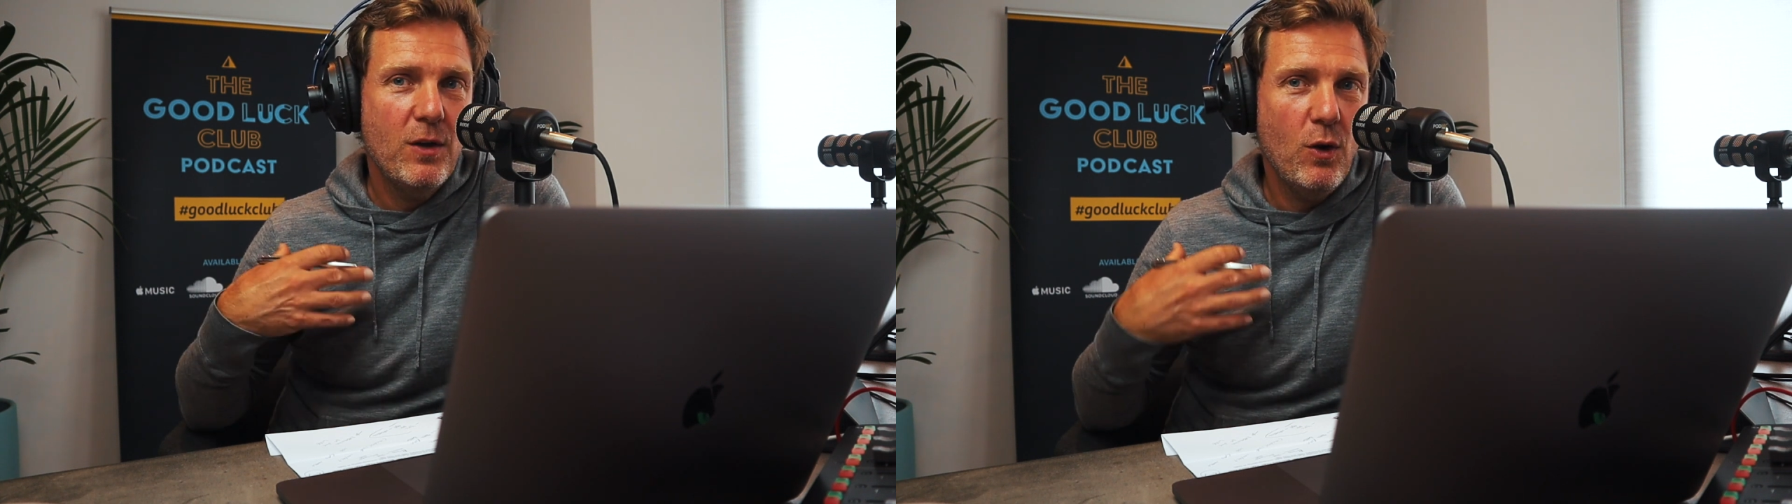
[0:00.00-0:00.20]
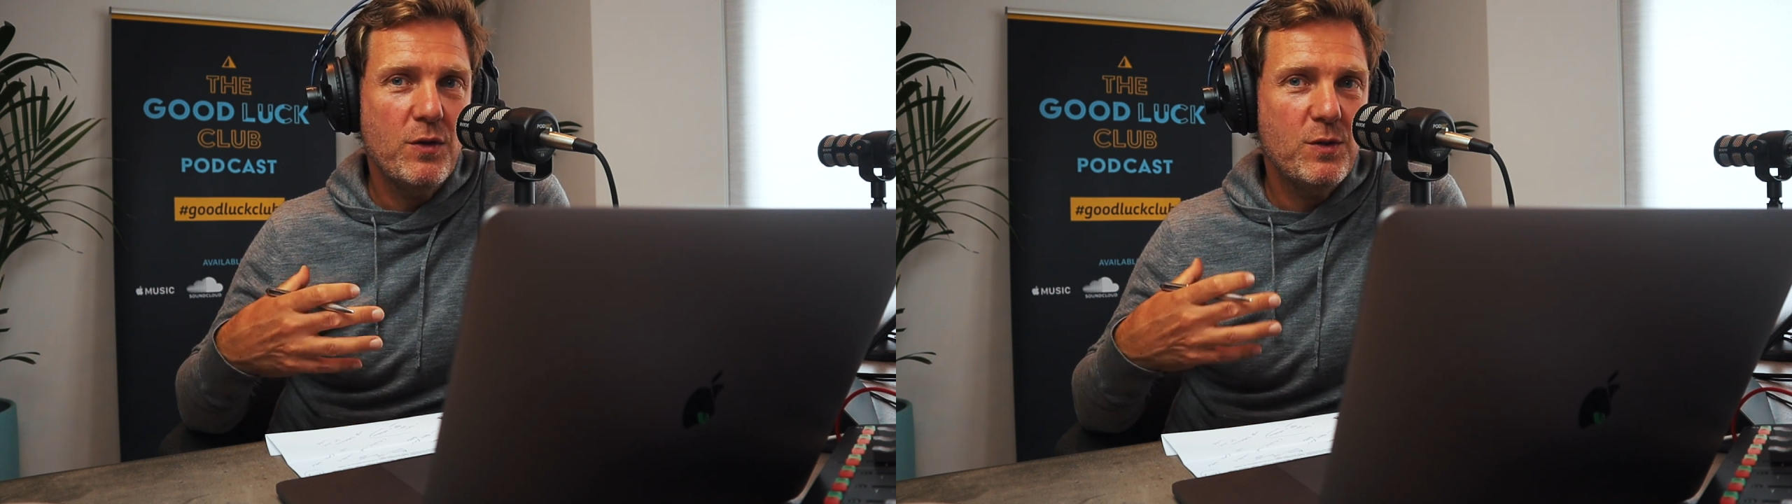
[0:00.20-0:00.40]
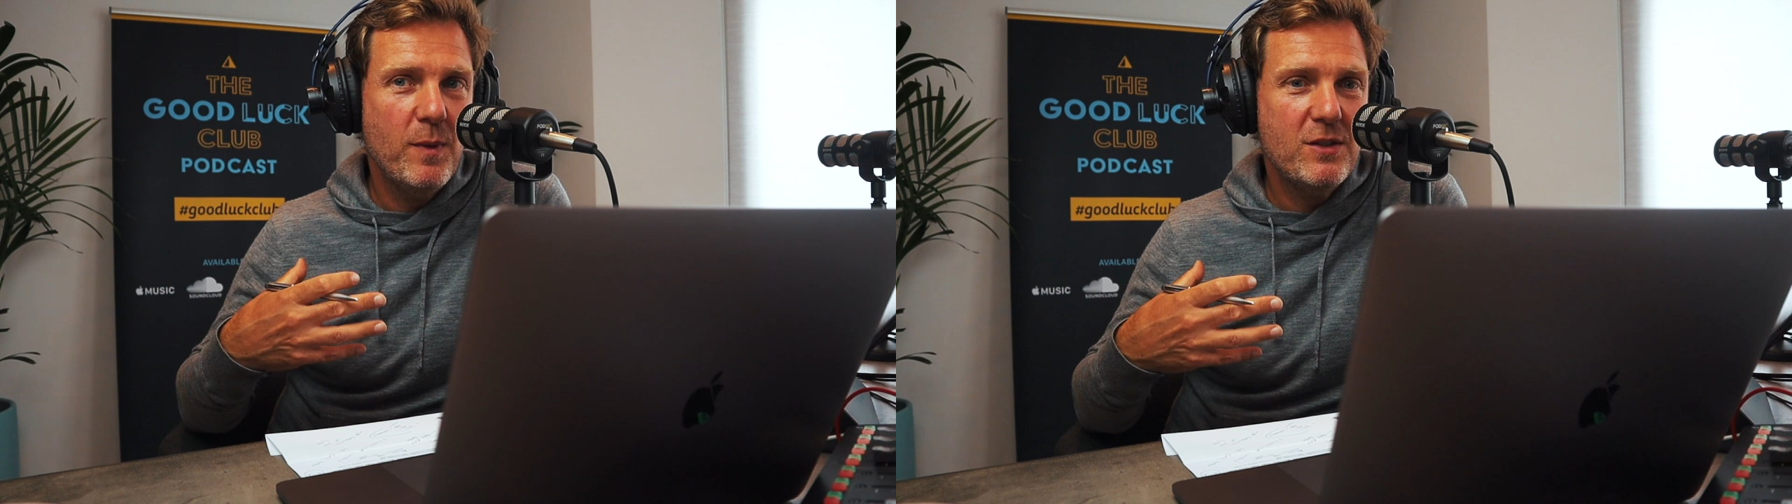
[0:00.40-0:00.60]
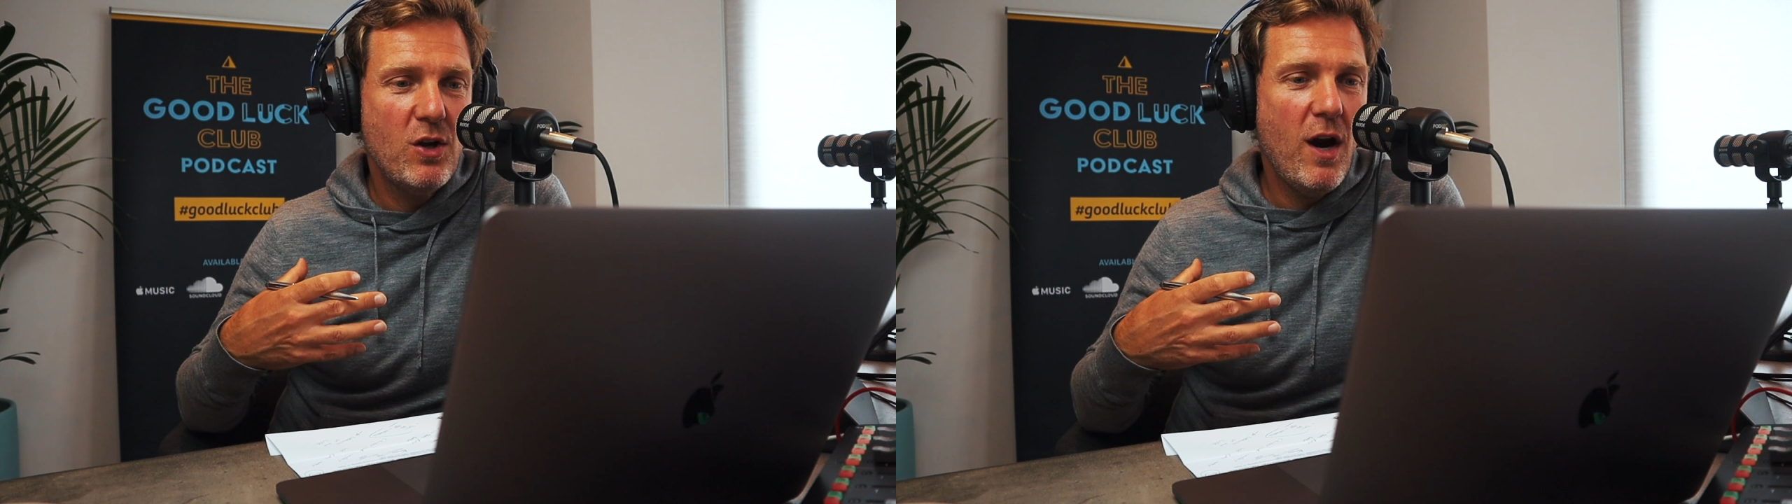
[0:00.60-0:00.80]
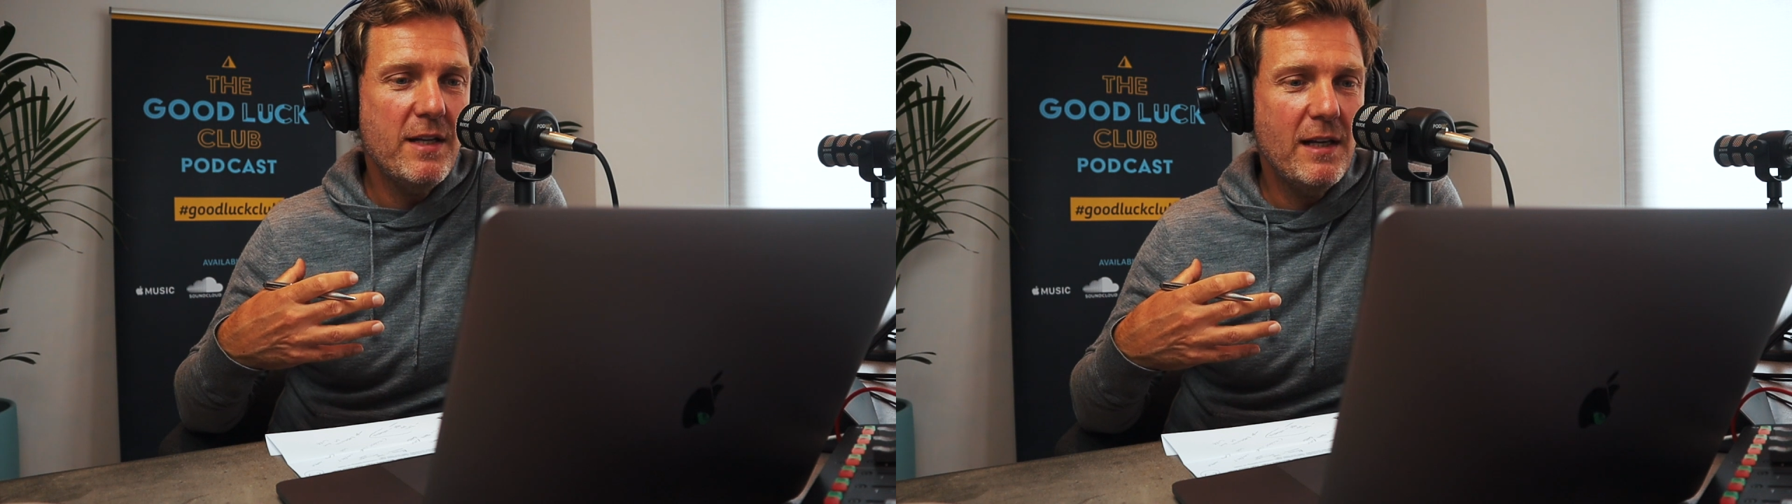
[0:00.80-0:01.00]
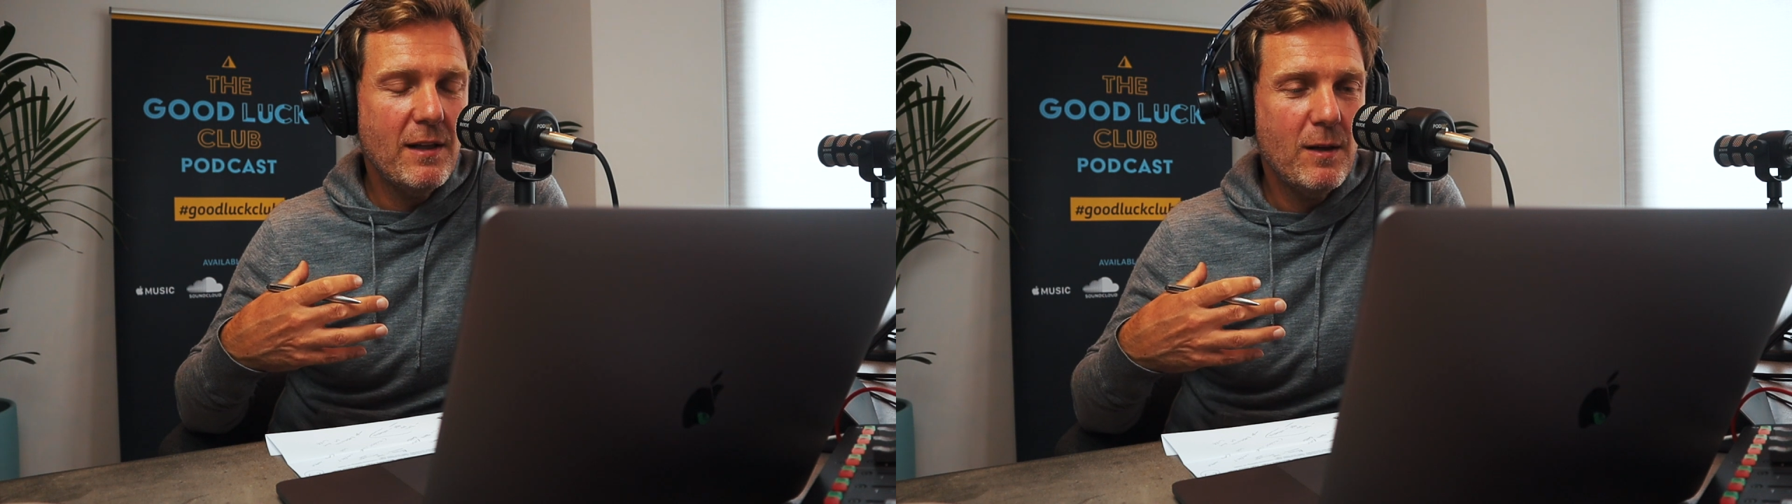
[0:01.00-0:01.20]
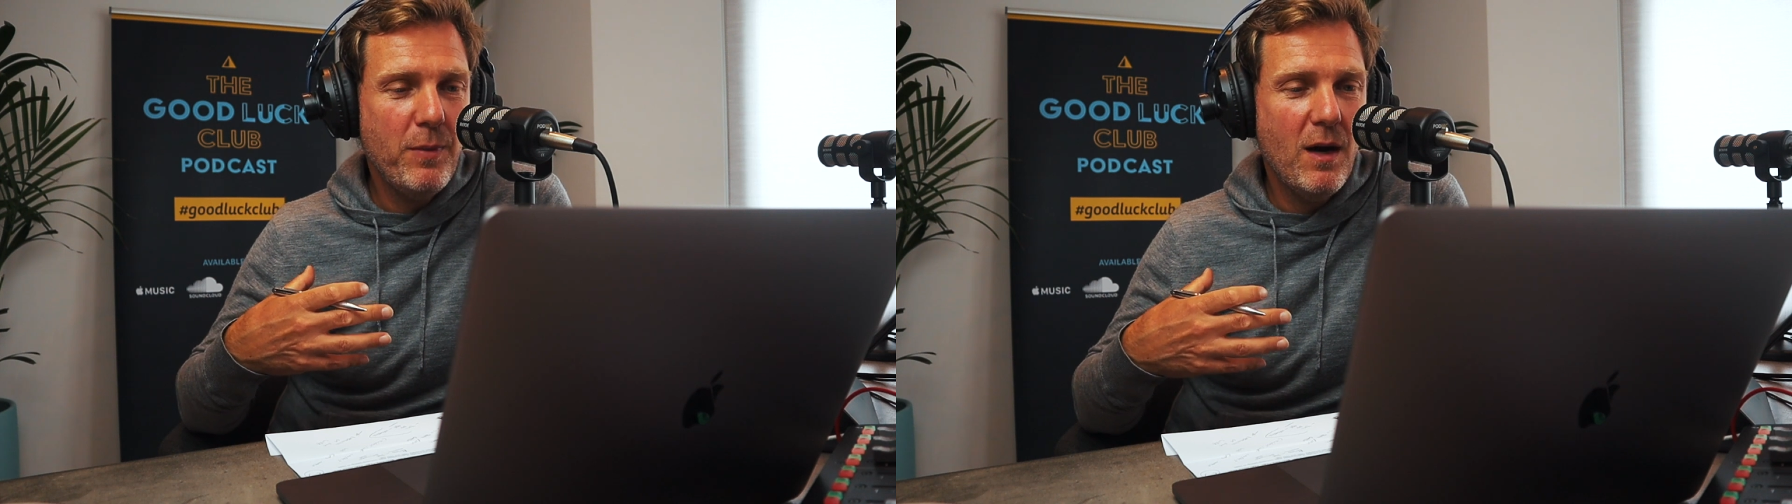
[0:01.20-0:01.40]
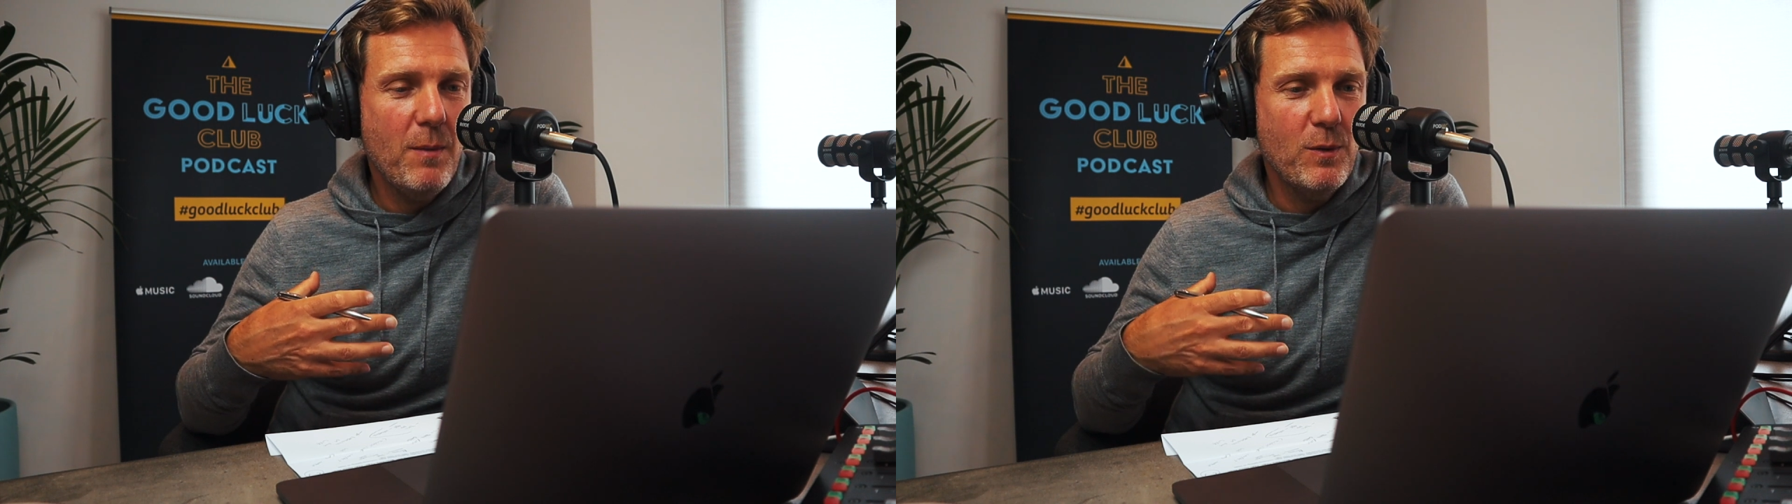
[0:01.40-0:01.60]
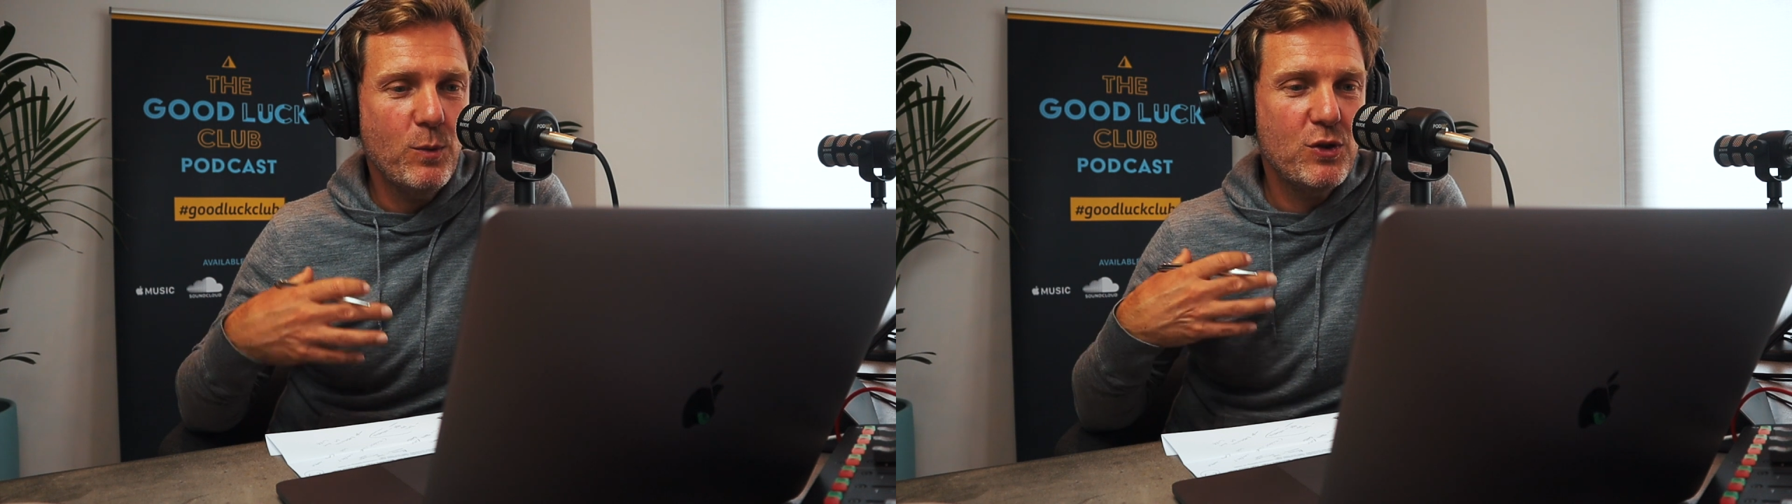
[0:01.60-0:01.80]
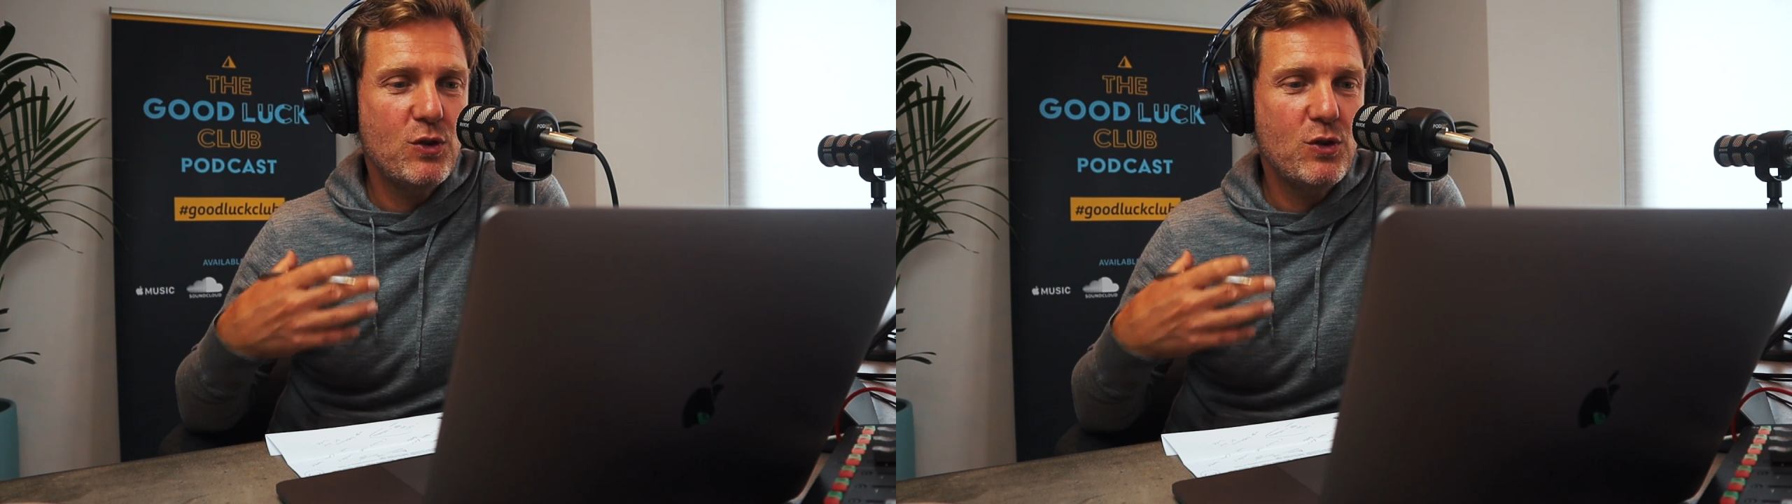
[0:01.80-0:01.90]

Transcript: got into my tiny little apartment,